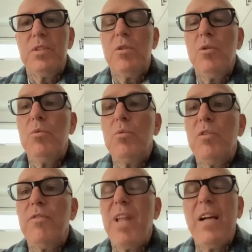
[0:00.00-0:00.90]
So
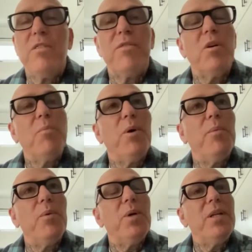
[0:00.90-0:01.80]
reflect for a
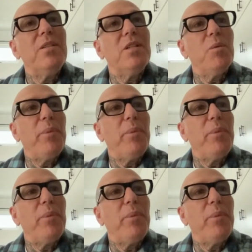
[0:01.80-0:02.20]
moment. What is it